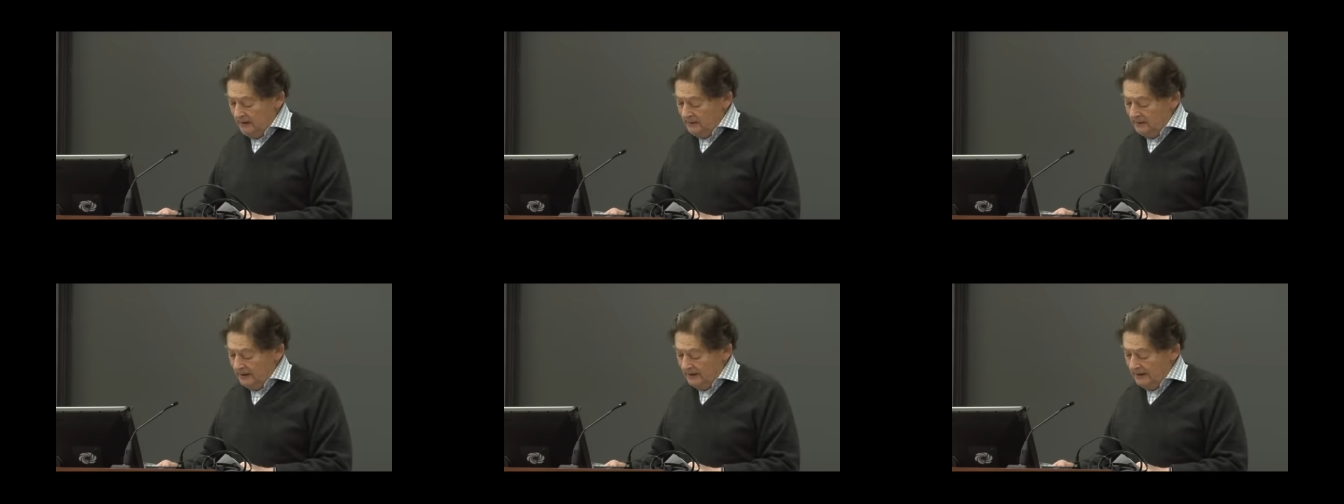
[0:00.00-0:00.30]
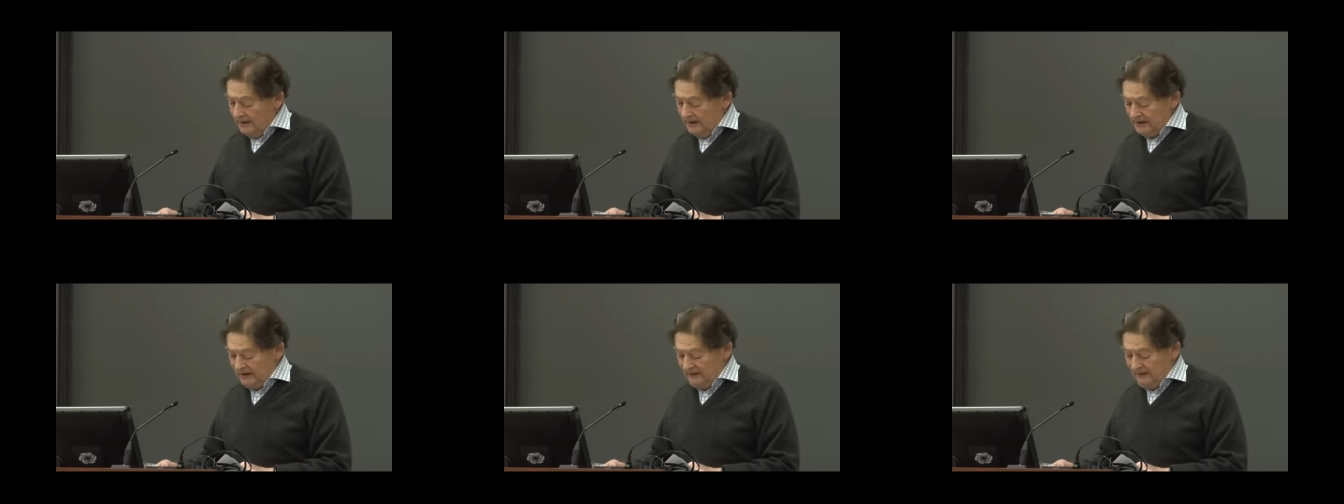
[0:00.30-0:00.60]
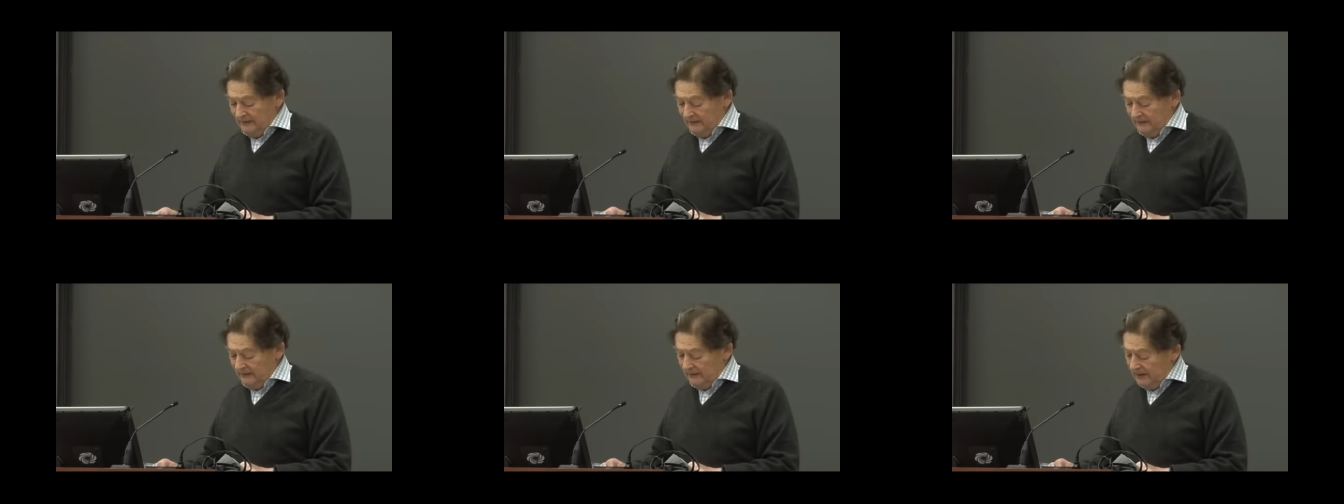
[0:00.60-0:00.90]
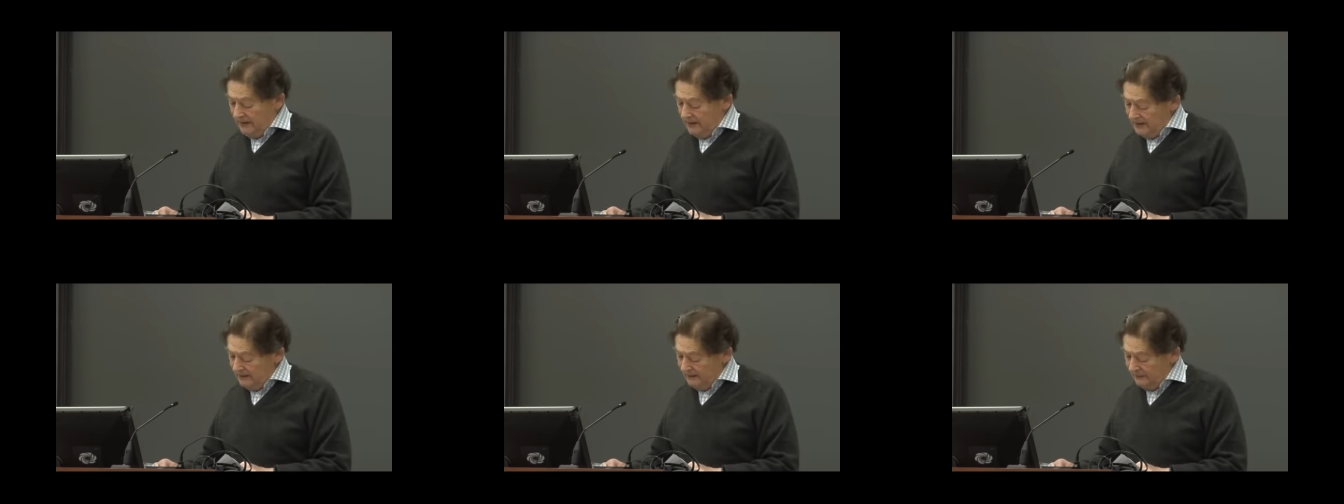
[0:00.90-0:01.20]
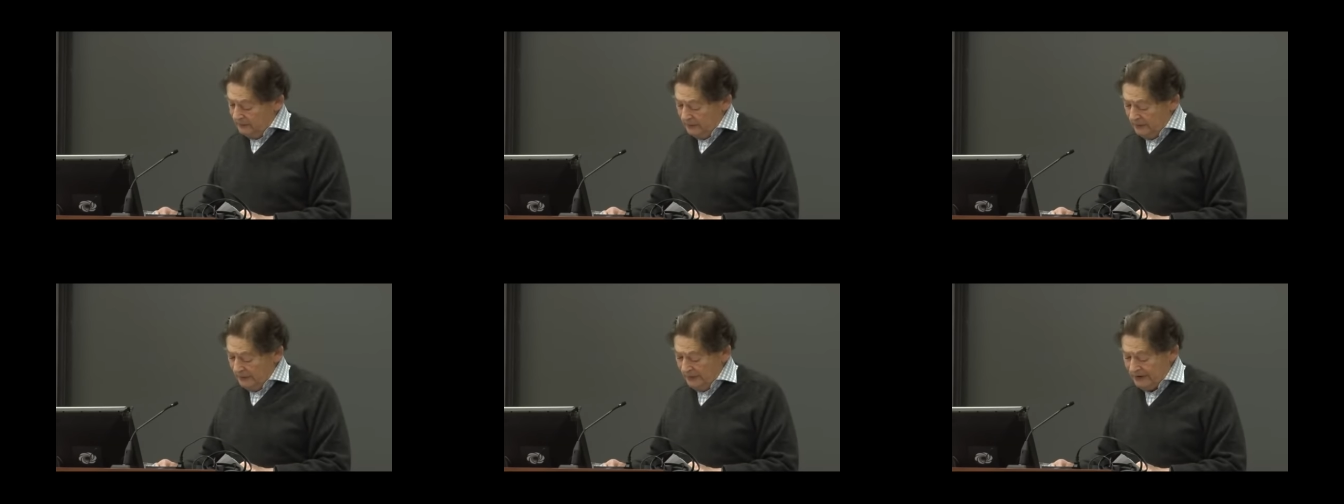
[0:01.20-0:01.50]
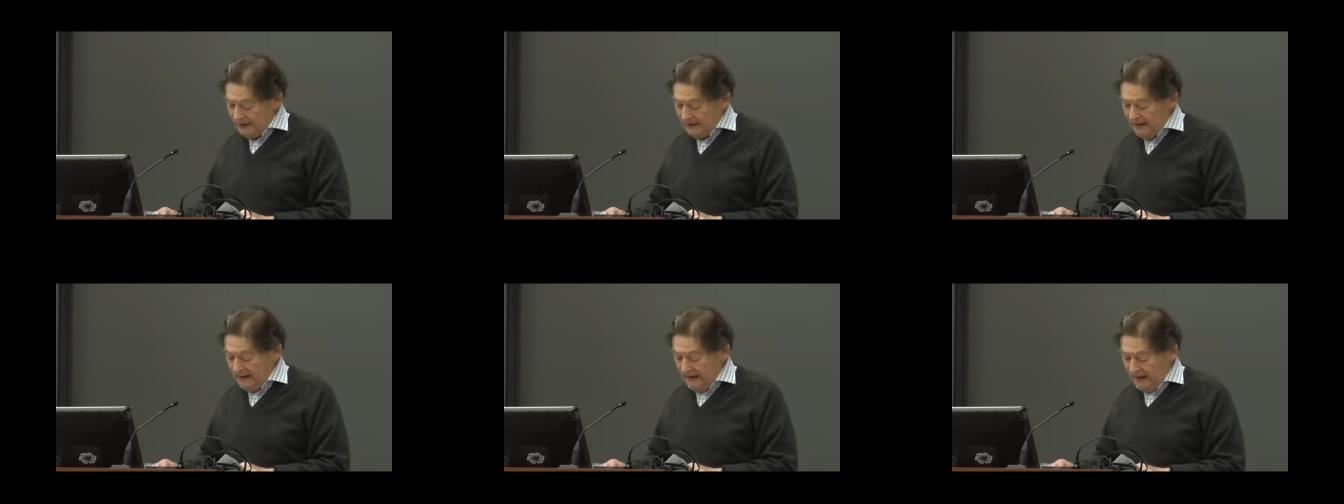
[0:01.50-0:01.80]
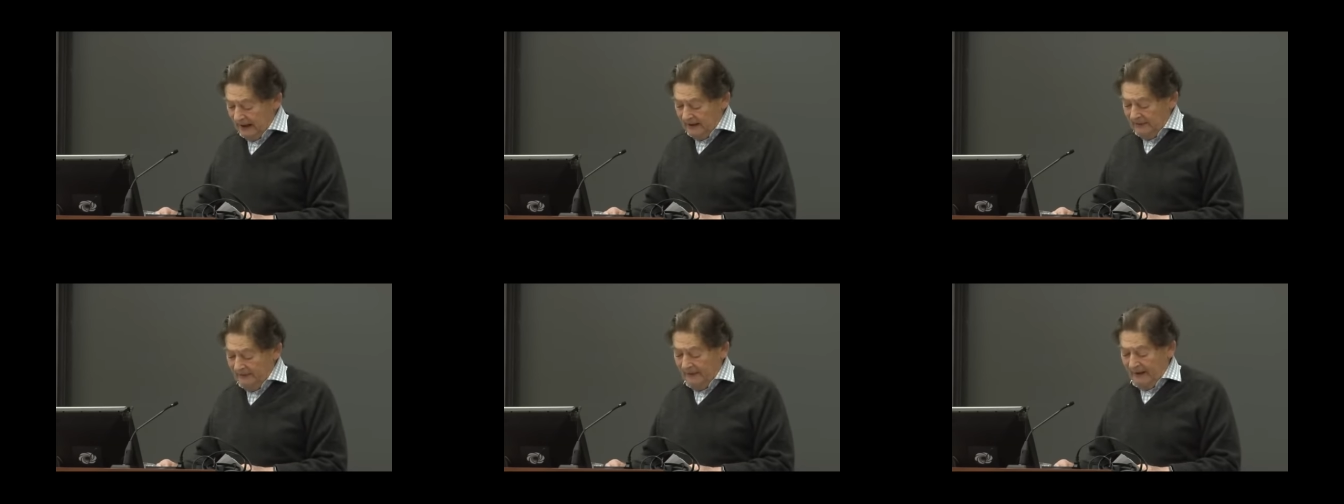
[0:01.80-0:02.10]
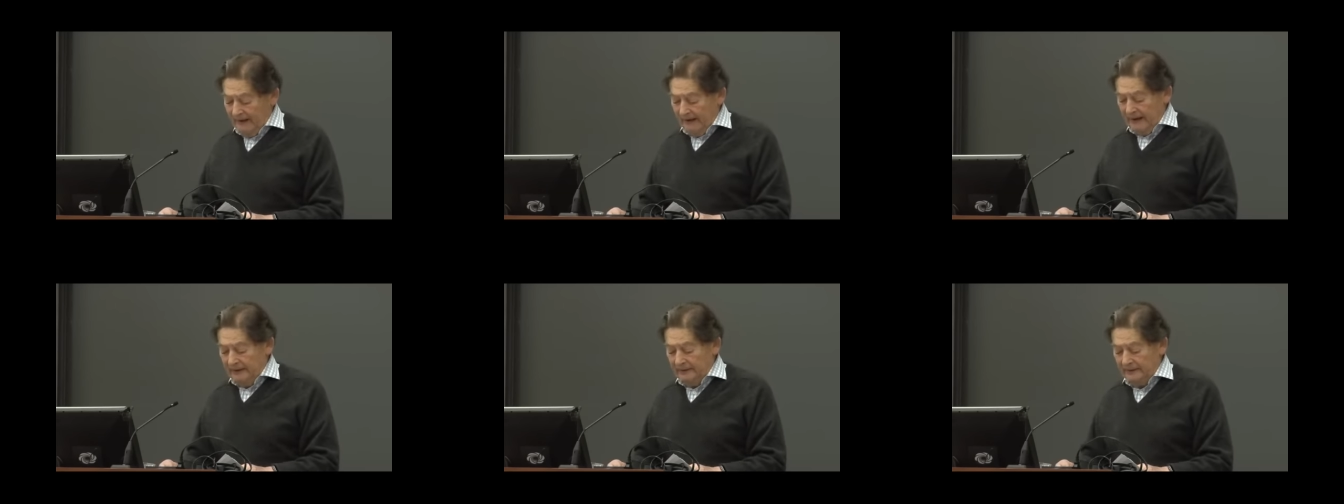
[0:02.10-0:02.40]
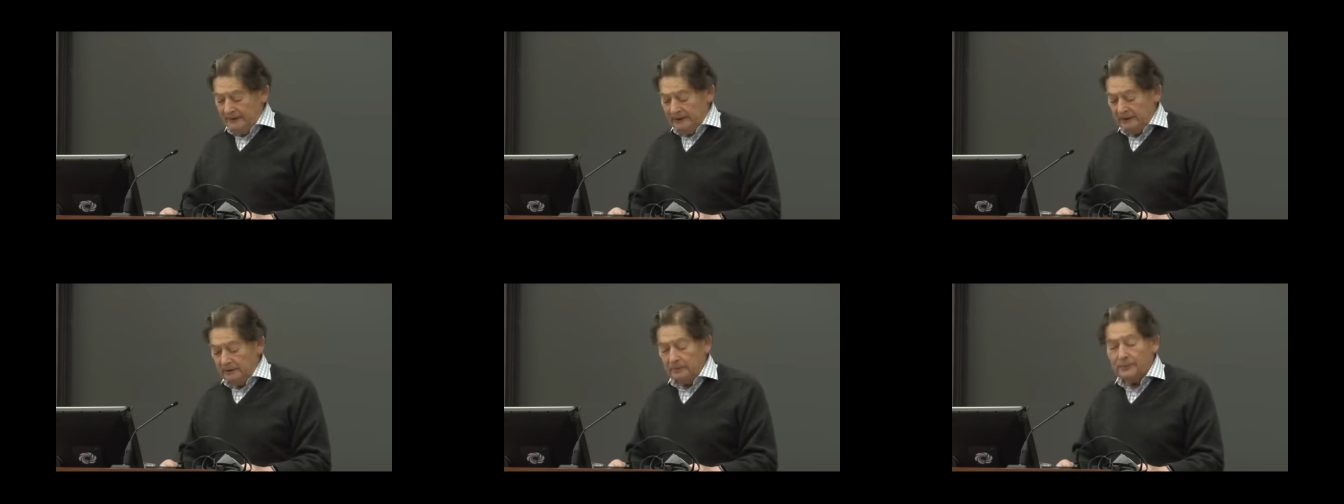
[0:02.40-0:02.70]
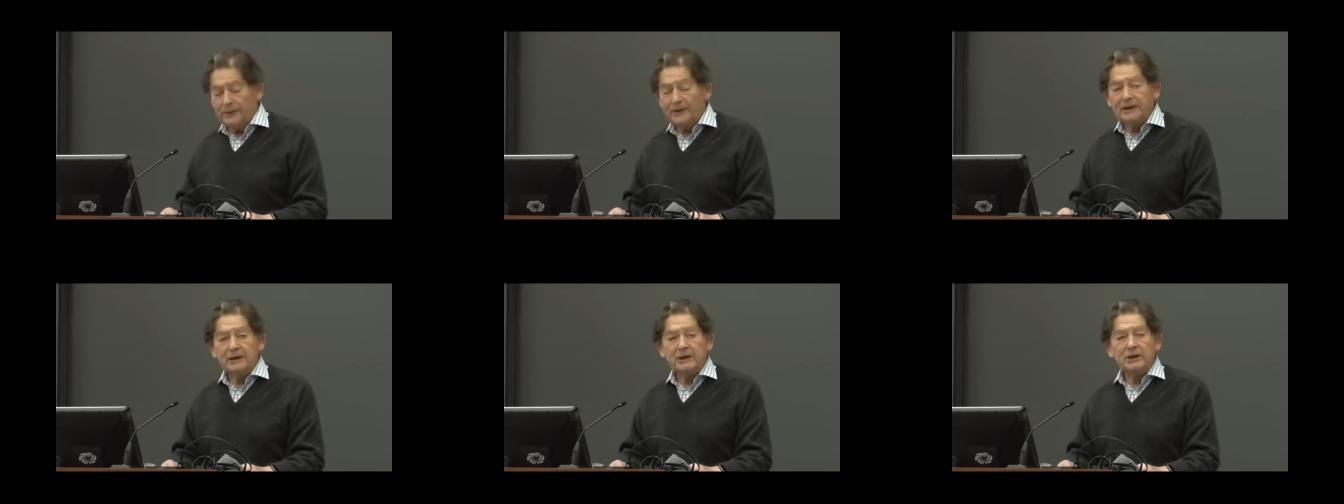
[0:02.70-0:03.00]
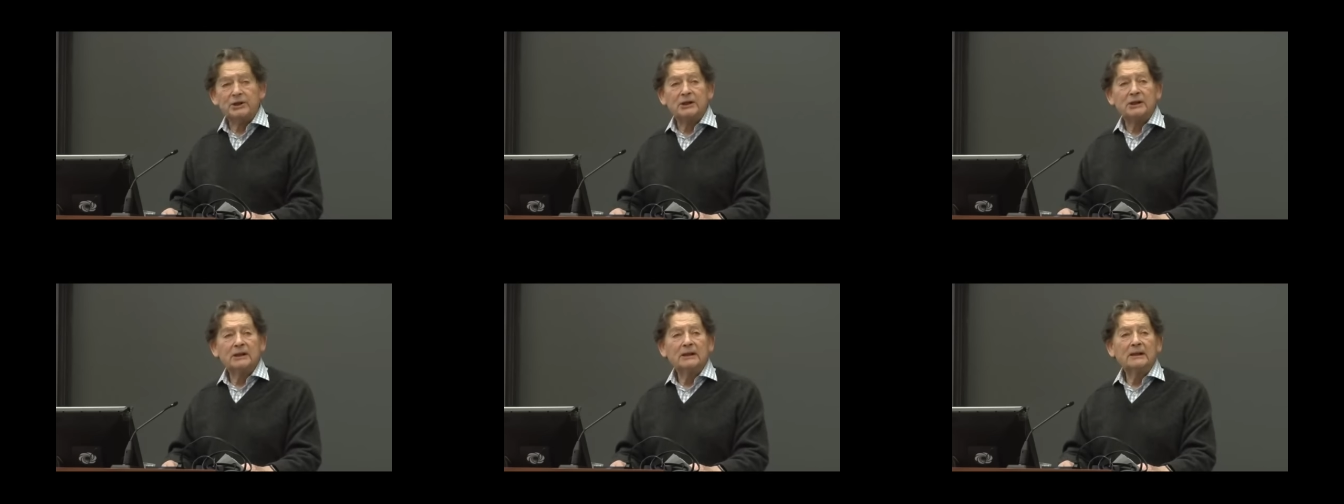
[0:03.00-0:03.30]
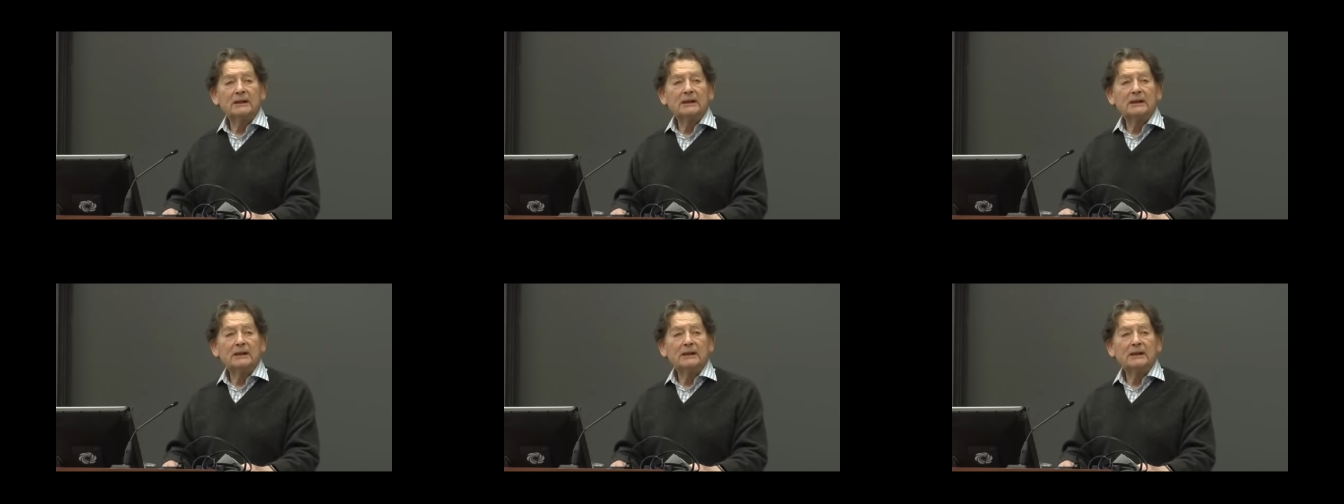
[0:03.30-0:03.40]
whereas there is, of course, a very real British,